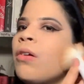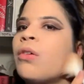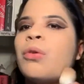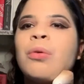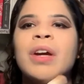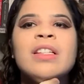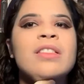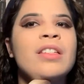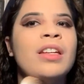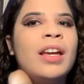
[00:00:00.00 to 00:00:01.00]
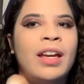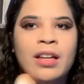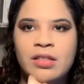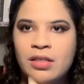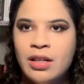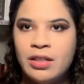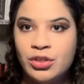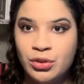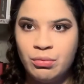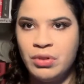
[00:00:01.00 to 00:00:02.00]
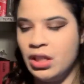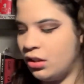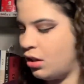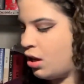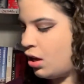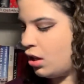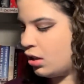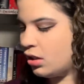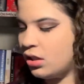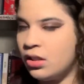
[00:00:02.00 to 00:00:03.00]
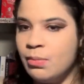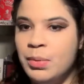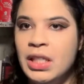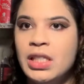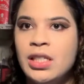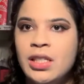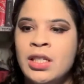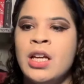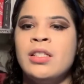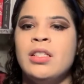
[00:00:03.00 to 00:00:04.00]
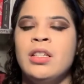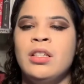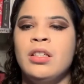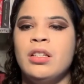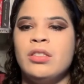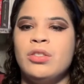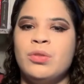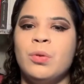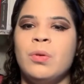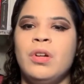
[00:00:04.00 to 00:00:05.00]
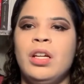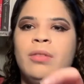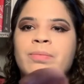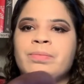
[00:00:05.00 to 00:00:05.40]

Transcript: crazy and surreal to be discussing a story